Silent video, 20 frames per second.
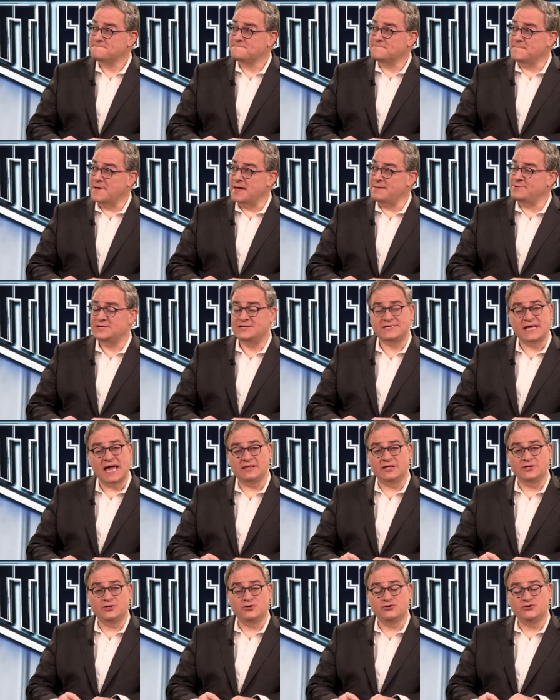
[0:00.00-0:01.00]
maybe
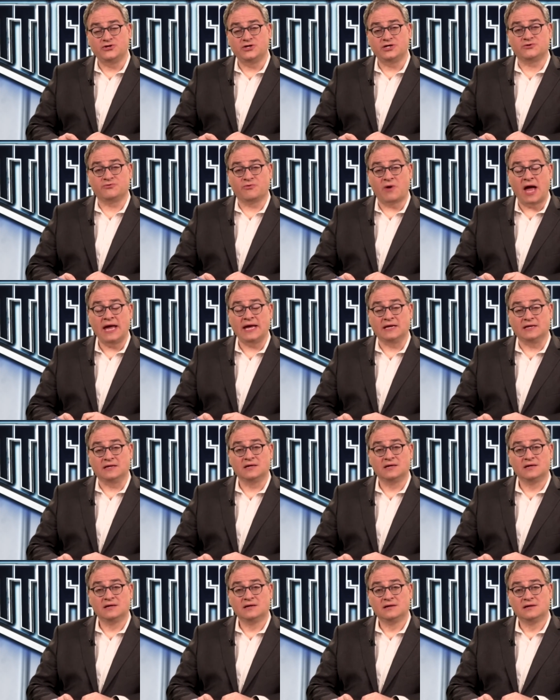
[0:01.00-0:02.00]
Stanley Tucci's right.
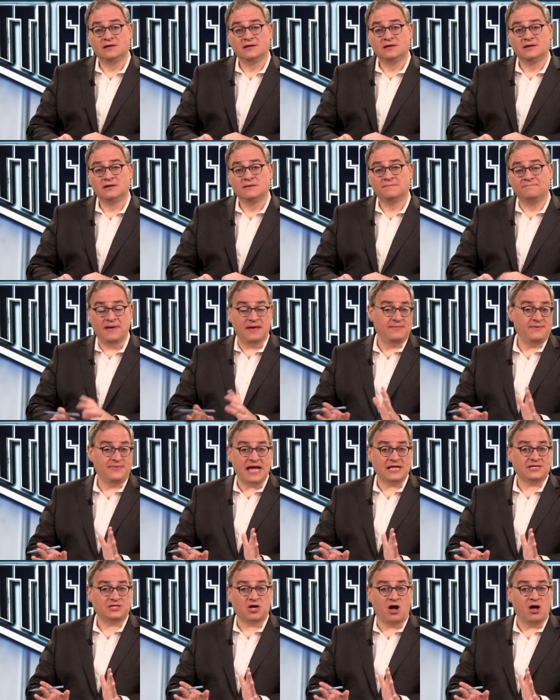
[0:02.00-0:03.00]
Maybe
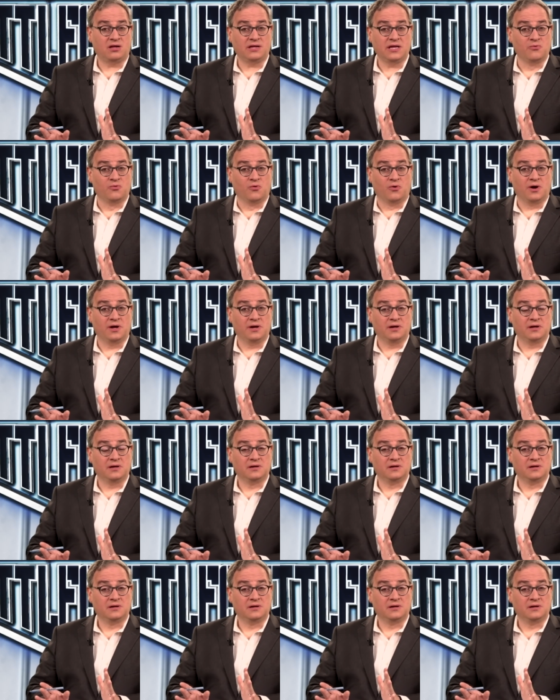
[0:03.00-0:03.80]
that's Hollywood.